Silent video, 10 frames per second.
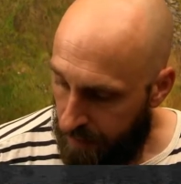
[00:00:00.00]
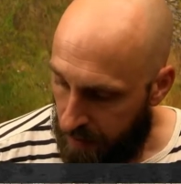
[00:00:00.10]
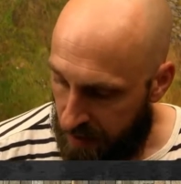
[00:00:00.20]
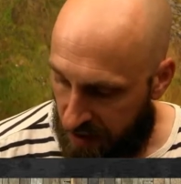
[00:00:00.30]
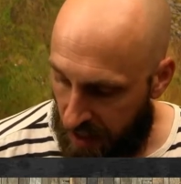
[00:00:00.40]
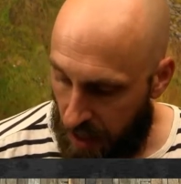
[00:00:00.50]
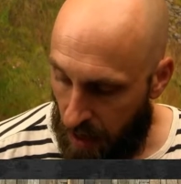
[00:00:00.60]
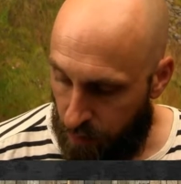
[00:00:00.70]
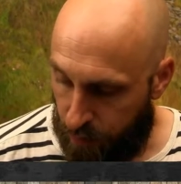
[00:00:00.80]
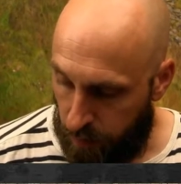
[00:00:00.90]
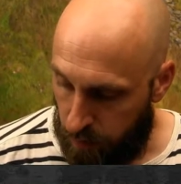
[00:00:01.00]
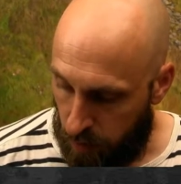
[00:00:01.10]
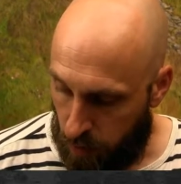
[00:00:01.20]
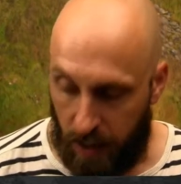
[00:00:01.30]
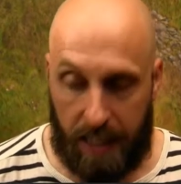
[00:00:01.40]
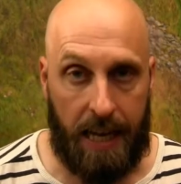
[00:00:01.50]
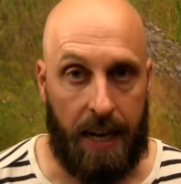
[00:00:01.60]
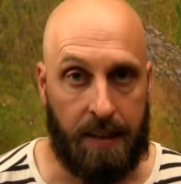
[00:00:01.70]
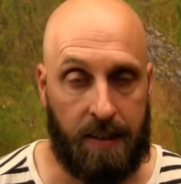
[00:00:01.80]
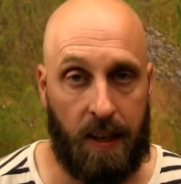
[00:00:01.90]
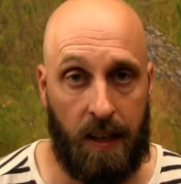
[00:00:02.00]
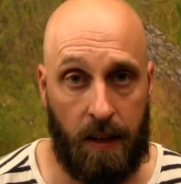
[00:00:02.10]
the city of Grigiat.